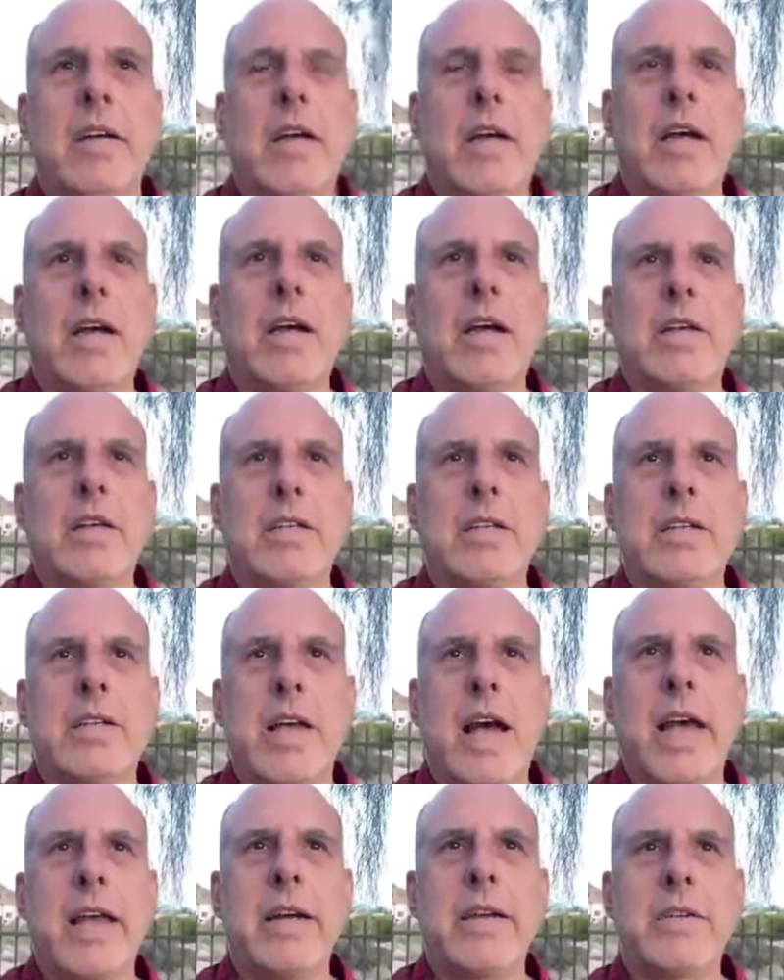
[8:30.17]
uh,
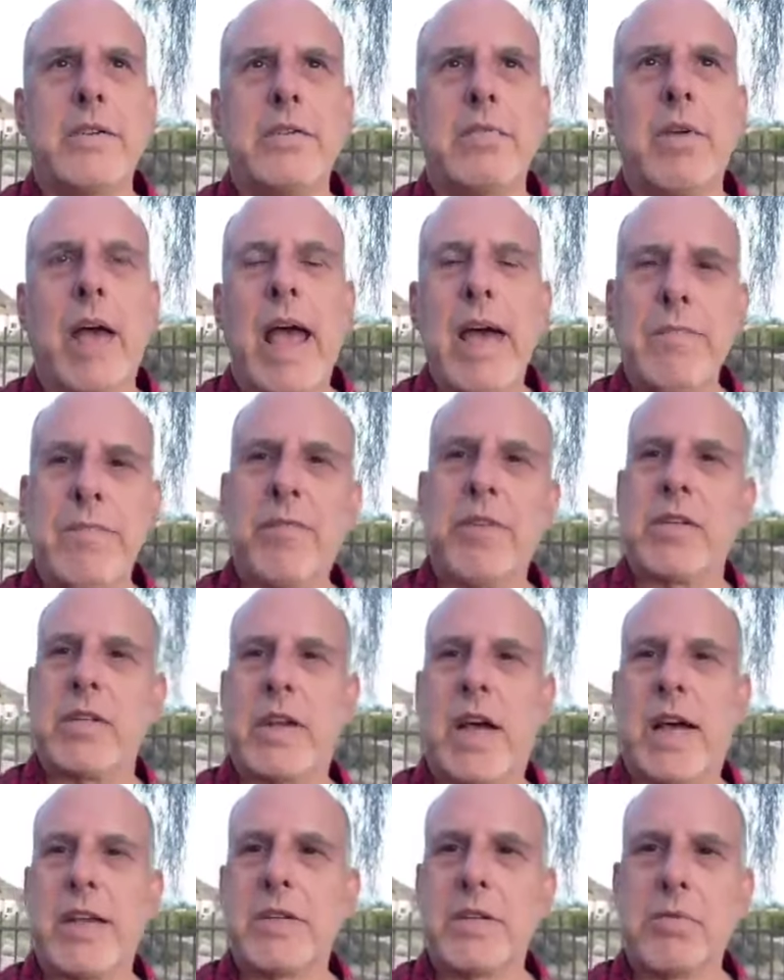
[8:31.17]
decided to
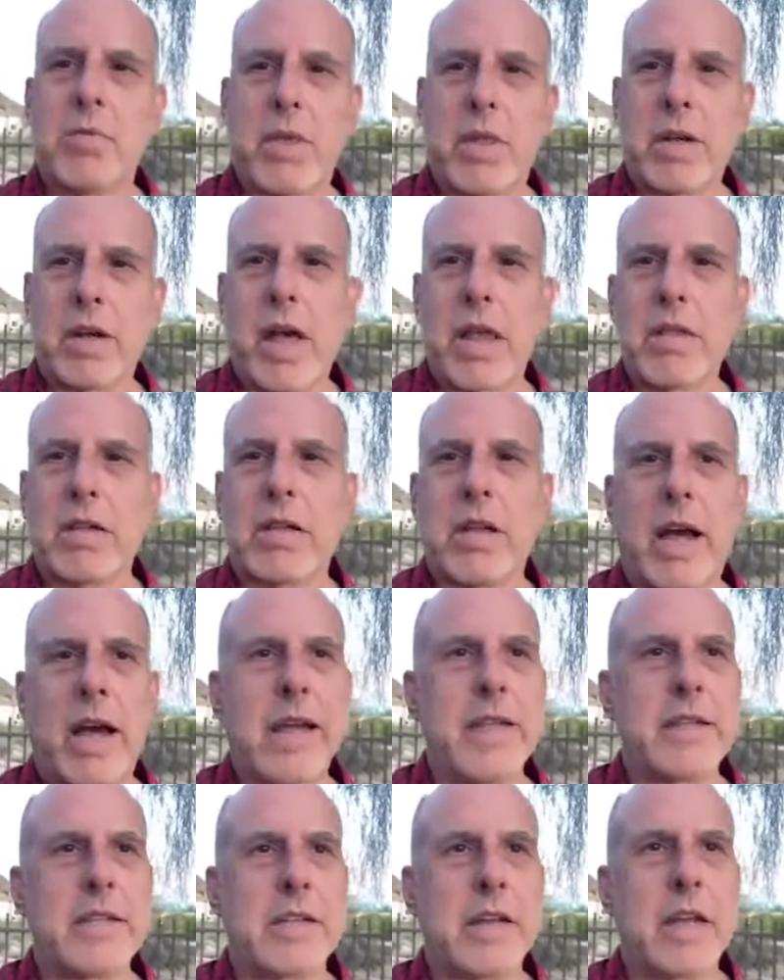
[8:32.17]
emphasize it with another lie
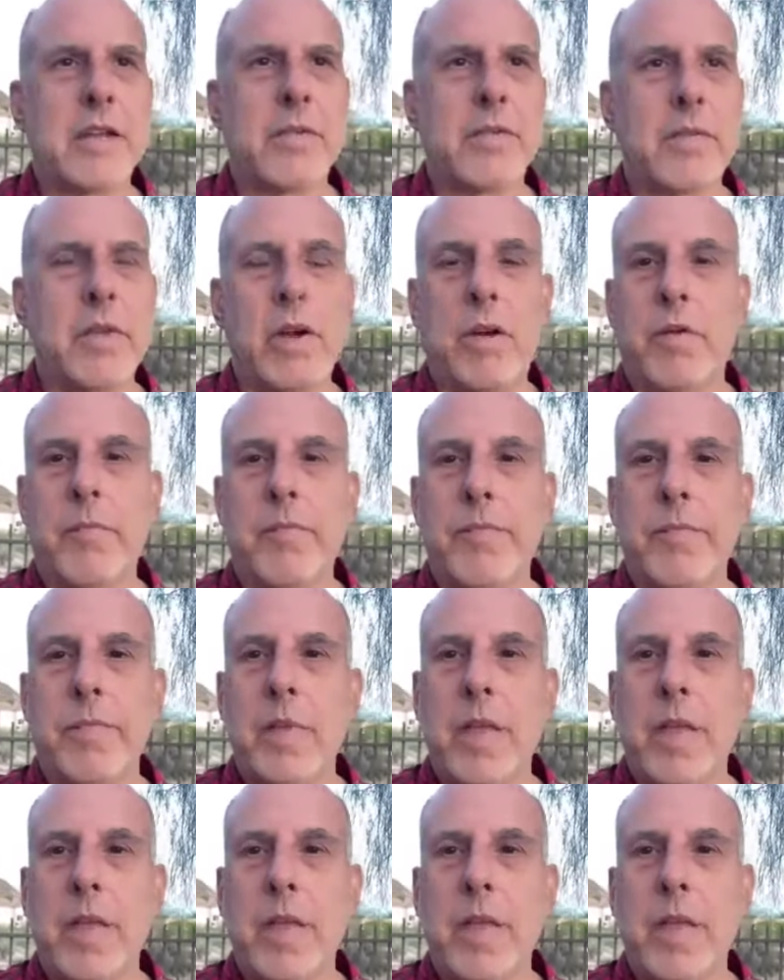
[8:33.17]
and said, You know,